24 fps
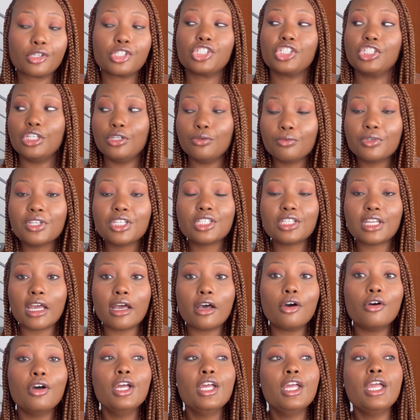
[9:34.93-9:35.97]
She reached
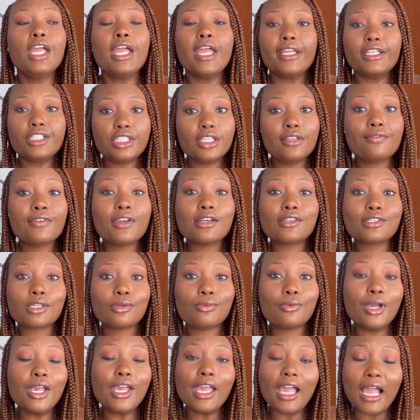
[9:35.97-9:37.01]
out and she found
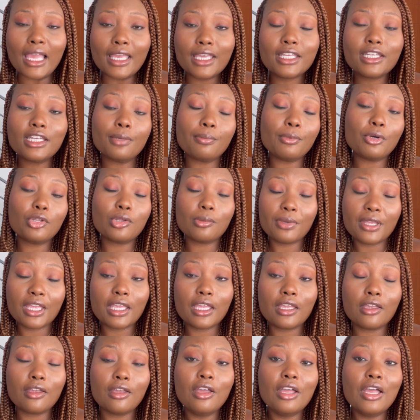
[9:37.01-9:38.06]
someone. I ended up only
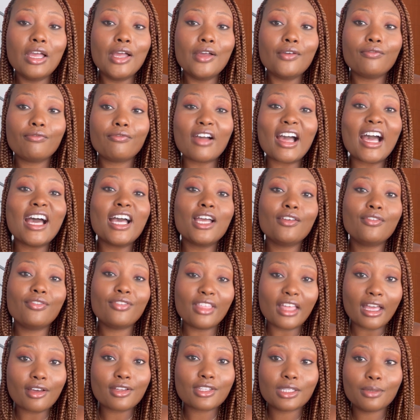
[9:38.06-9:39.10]
paying
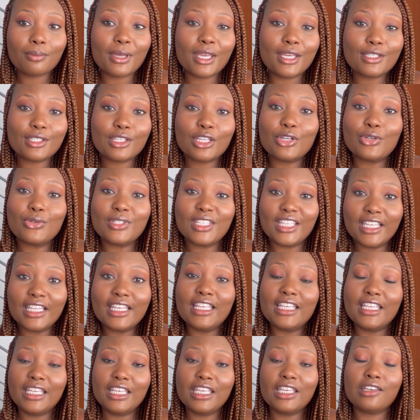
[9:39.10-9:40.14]
5,000 pesos in
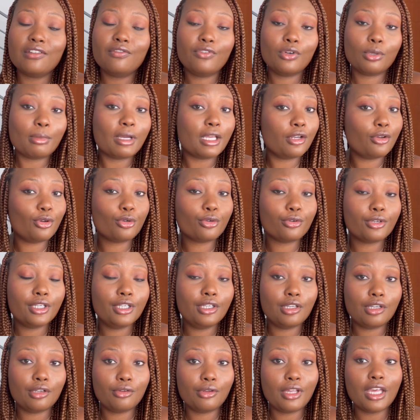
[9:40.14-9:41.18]
the end for my notary.
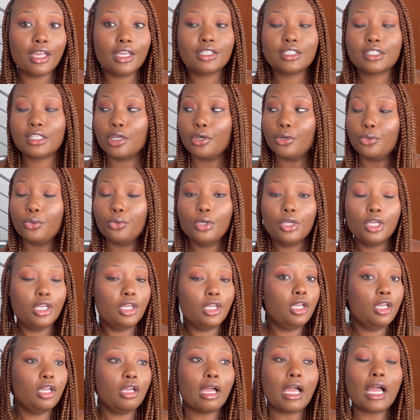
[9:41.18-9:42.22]
Okay, so
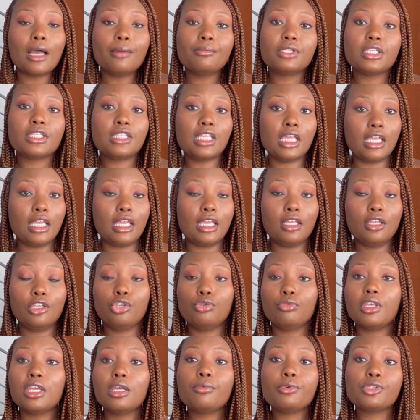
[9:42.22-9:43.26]
I'm just saying, you
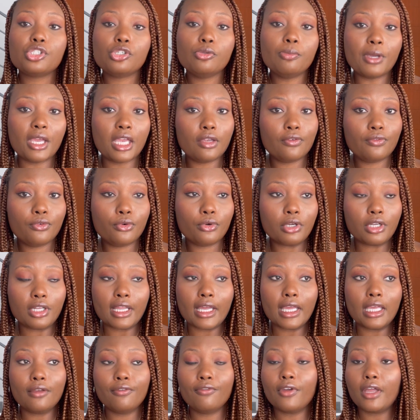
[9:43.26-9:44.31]
get what you pay for in
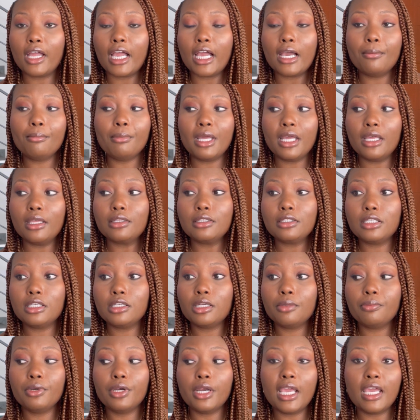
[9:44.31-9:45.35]
life. I'm not sitting
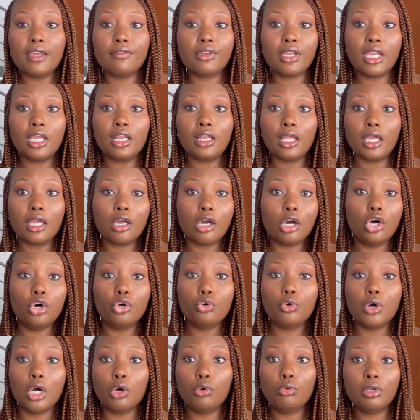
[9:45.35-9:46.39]
up here advocating like,
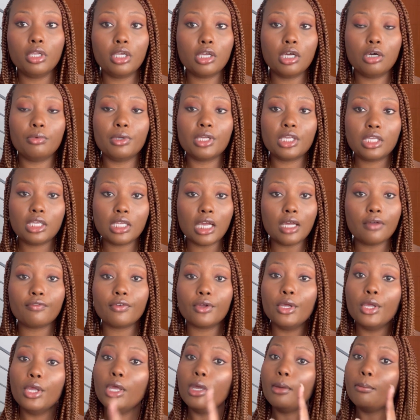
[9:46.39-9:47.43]
oh, only go with Kiafa.
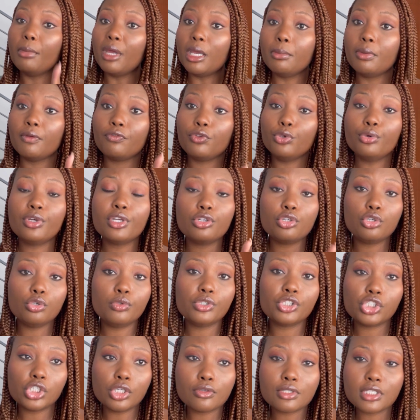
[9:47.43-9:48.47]
Baby, if you can do
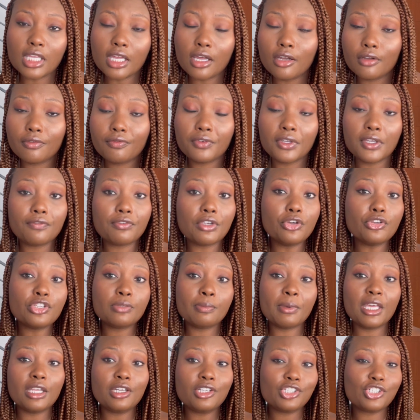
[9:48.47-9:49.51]
it yourself, if your
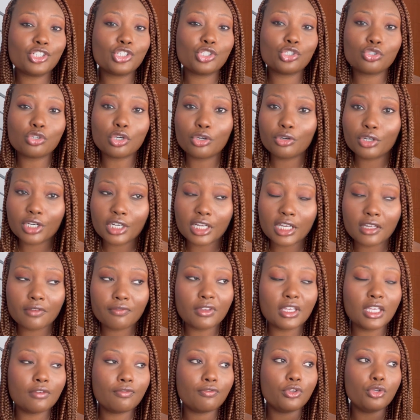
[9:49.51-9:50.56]
Spanish is strong enough,
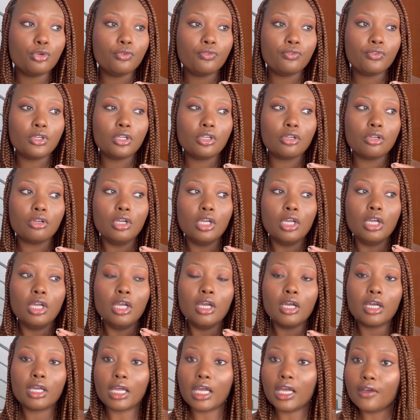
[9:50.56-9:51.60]
if you feel
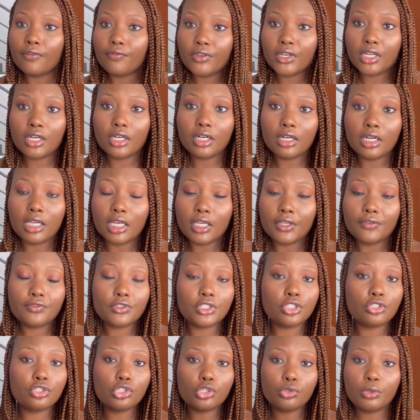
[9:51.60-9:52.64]
confident enough to
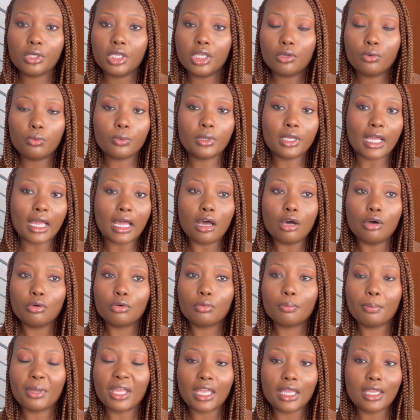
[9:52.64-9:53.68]
do it
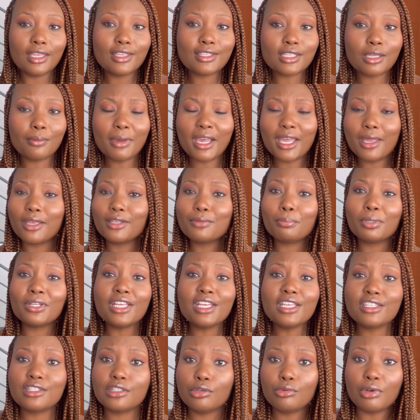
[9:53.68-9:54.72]
without paying somebody,
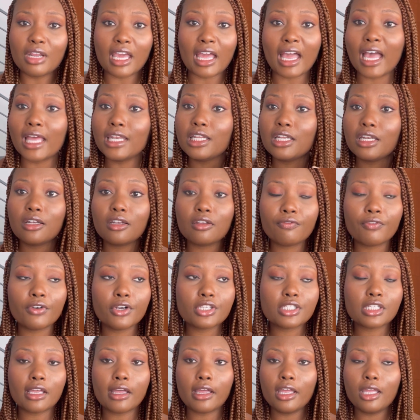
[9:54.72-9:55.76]
please do that. I did it the
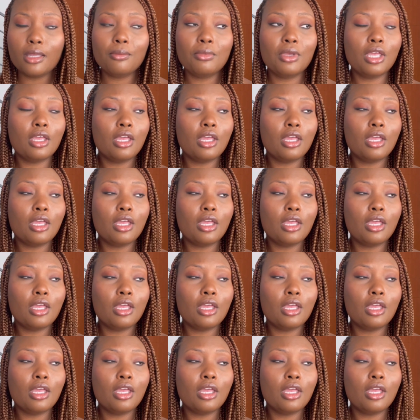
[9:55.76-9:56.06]
first time.